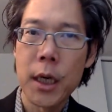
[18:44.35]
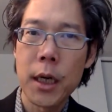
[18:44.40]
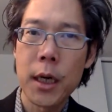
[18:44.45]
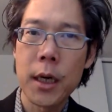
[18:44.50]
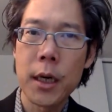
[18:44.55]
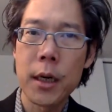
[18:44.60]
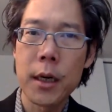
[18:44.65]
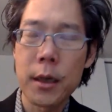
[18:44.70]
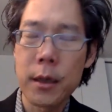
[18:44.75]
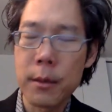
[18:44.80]

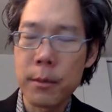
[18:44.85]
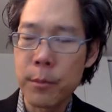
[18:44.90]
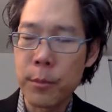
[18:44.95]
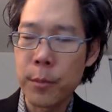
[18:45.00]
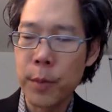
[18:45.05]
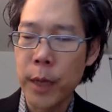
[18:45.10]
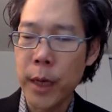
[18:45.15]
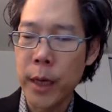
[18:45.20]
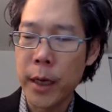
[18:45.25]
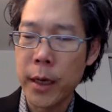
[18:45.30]

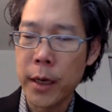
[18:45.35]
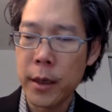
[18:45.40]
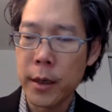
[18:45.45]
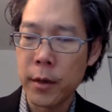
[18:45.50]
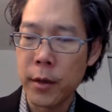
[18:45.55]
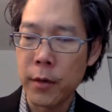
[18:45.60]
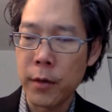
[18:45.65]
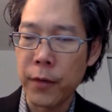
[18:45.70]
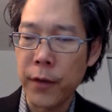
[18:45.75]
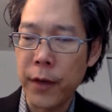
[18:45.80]
and
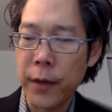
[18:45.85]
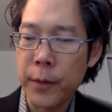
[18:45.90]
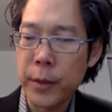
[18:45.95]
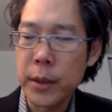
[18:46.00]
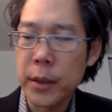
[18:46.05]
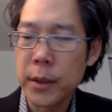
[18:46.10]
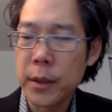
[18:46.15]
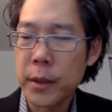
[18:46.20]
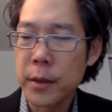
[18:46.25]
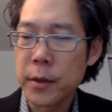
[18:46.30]
their
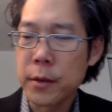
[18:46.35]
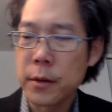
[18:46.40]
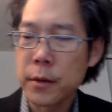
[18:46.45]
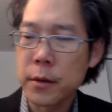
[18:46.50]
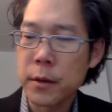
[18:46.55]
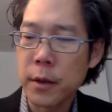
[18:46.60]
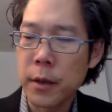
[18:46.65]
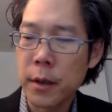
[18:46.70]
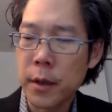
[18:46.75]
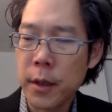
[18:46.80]
families'